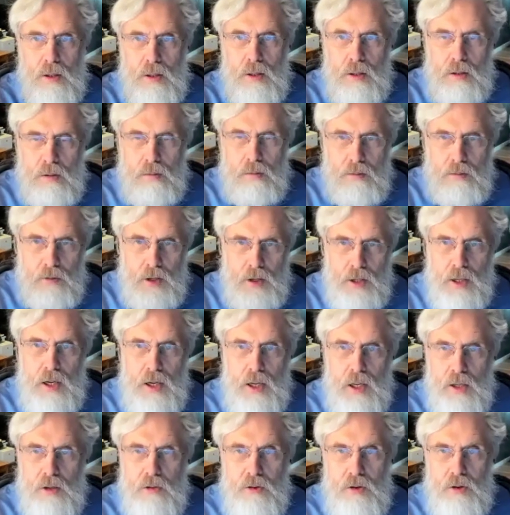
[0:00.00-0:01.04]
and
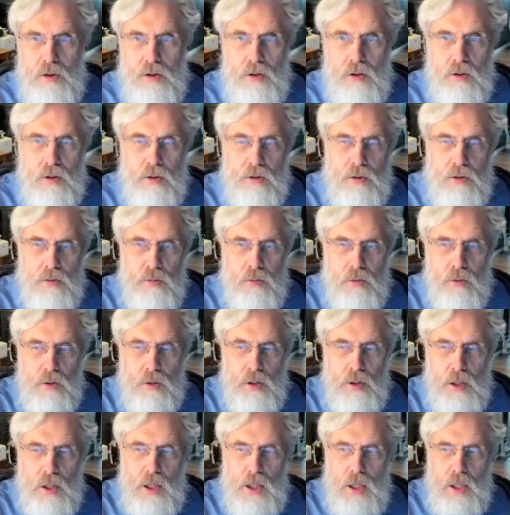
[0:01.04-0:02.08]
psychology and so forth.
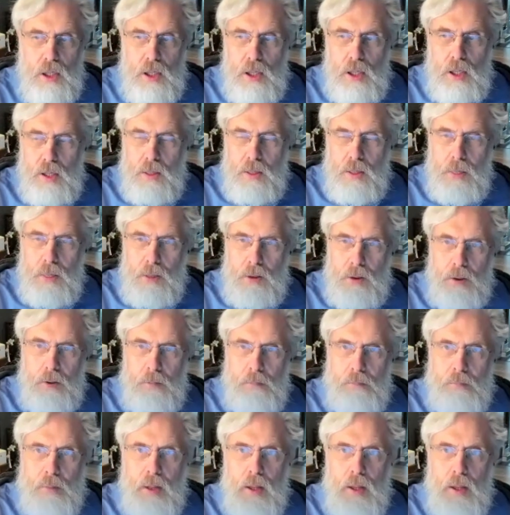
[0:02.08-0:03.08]
Um,